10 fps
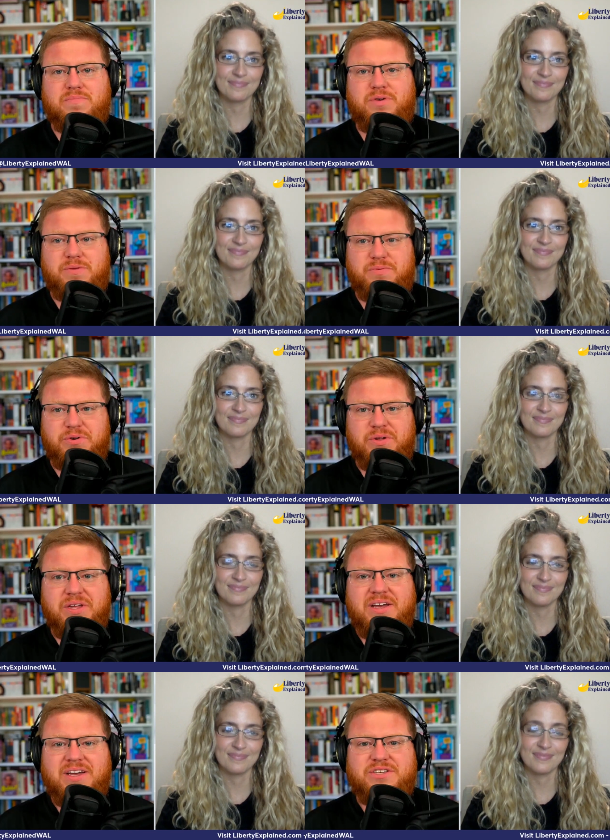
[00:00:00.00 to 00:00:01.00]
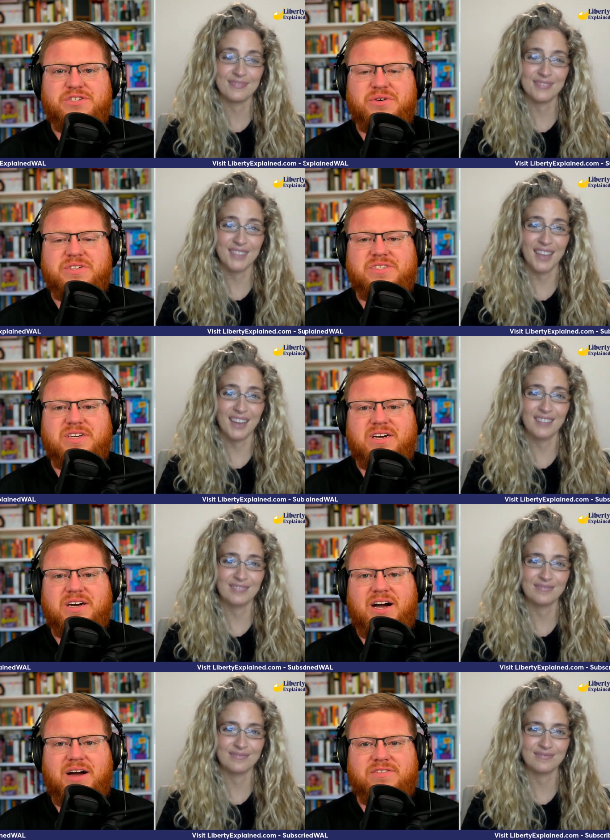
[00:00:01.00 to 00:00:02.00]
Speaker 1: people. So it's yeah. uh,
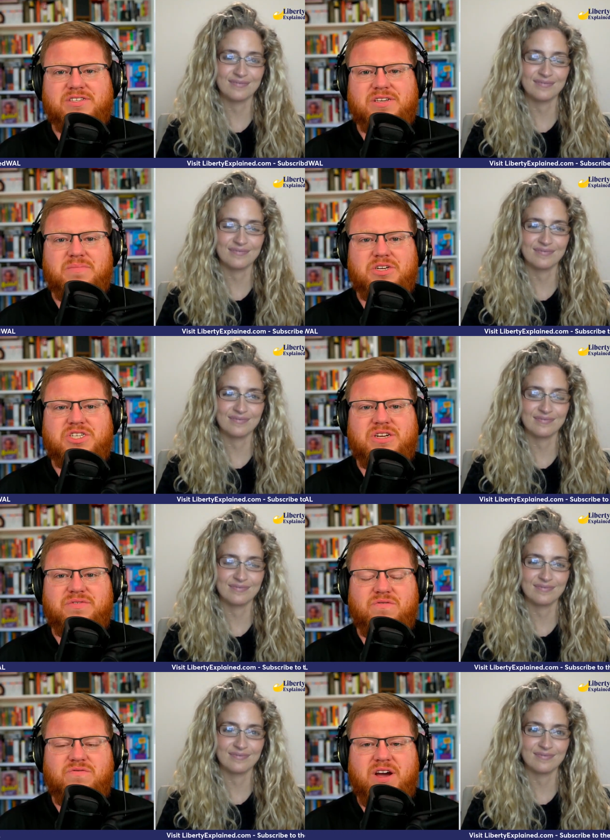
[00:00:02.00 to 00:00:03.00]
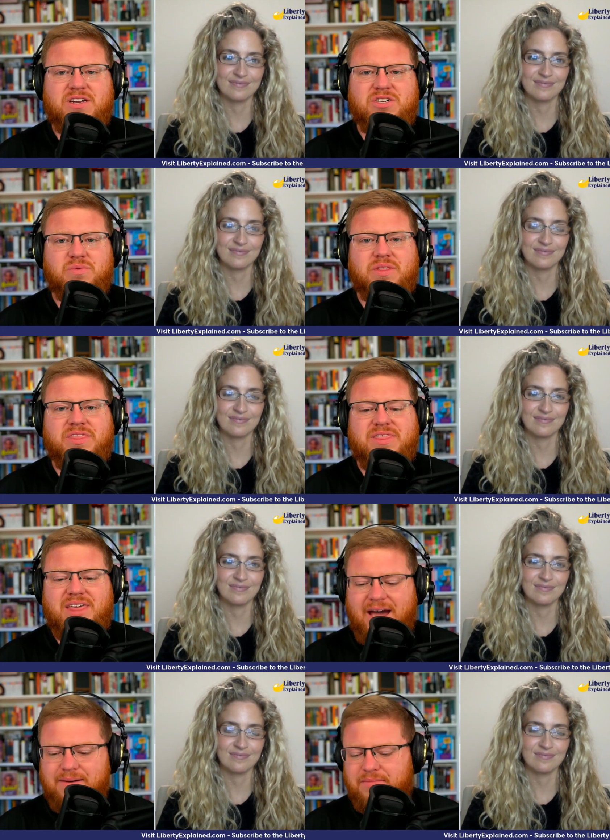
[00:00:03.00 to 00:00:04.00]
obviously a much different vector with
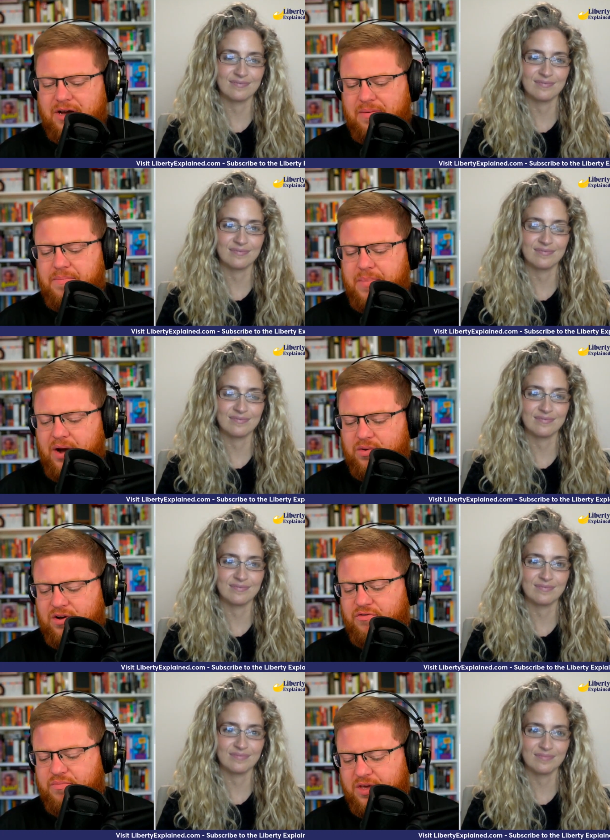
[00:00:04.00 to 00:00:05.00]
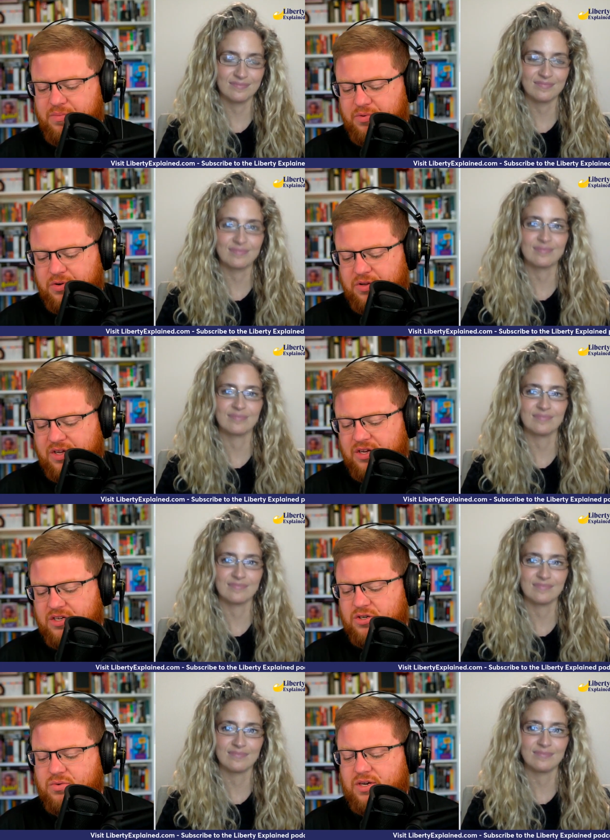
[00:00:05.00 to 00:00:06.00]
that amount of people.
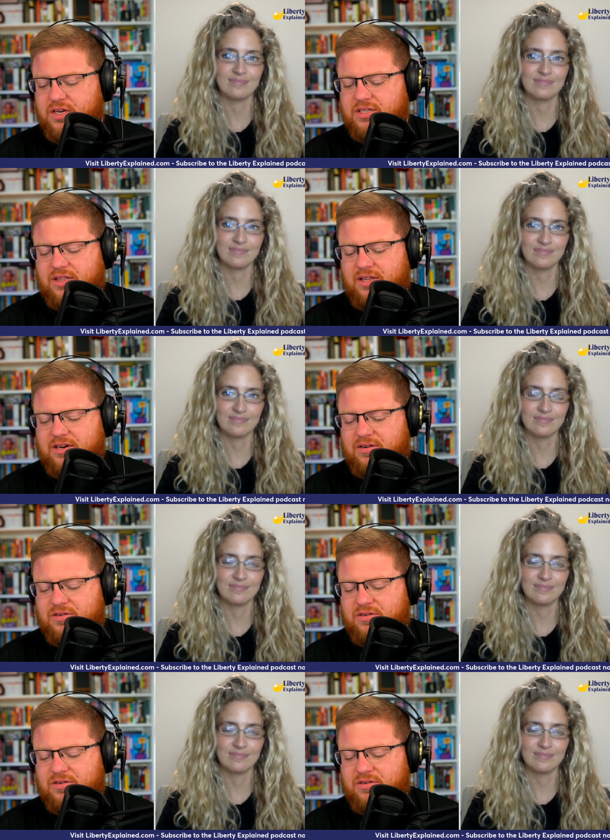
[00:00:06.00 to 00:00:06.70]
So it's a little